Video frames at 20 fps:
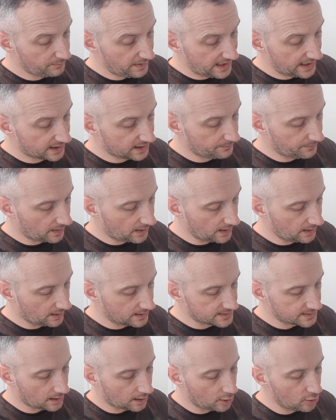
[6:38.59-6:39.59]
big, but I
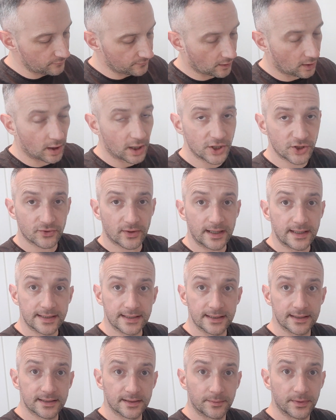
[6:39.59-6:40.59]
like to
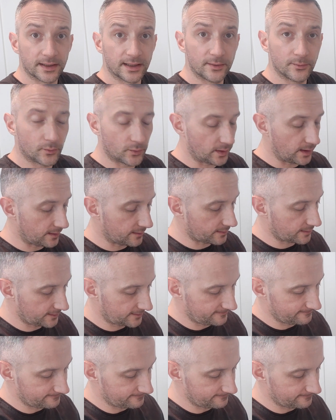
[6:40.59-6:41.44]
overhydrate it to begin with,